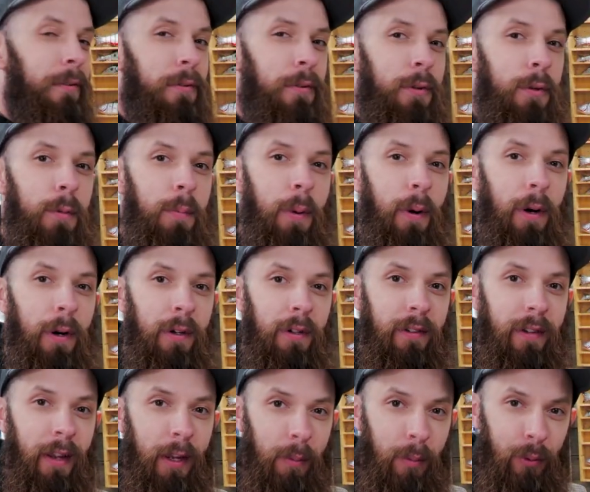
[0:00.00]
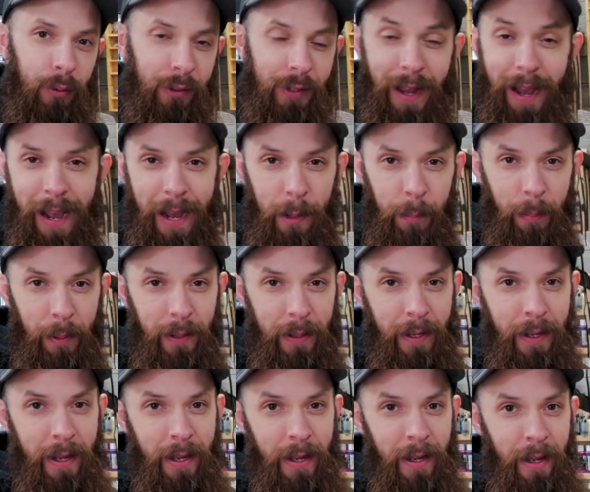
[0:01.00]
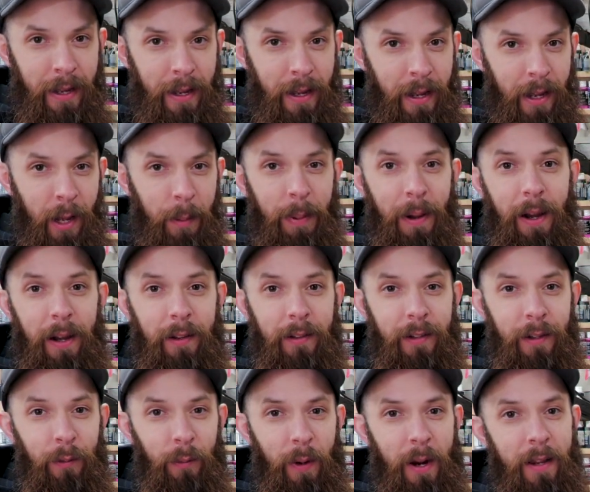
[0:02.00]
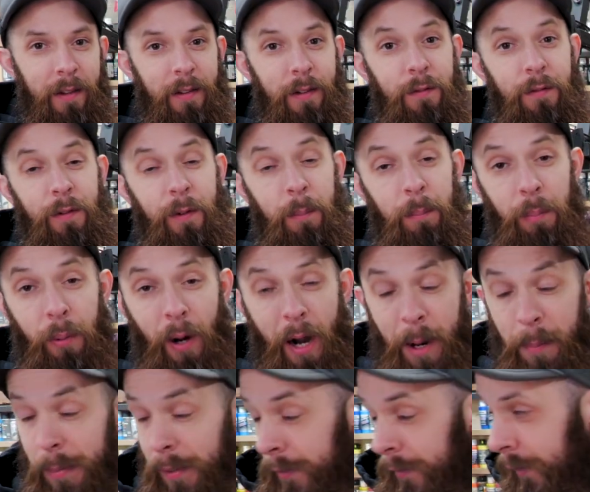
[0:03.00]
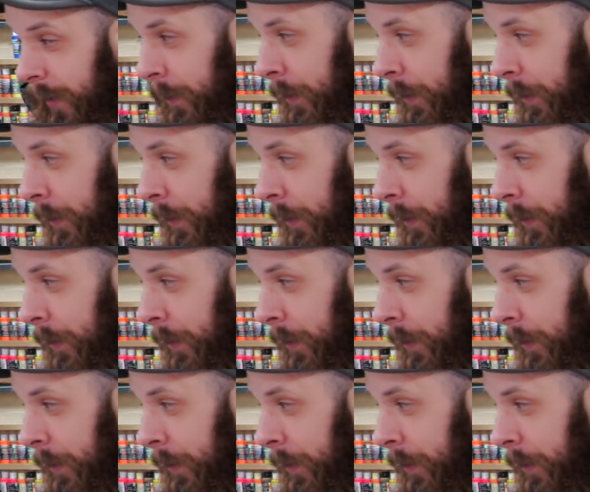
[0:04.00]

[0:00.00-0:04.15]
a 2-part tabletop epoxy resin from Promise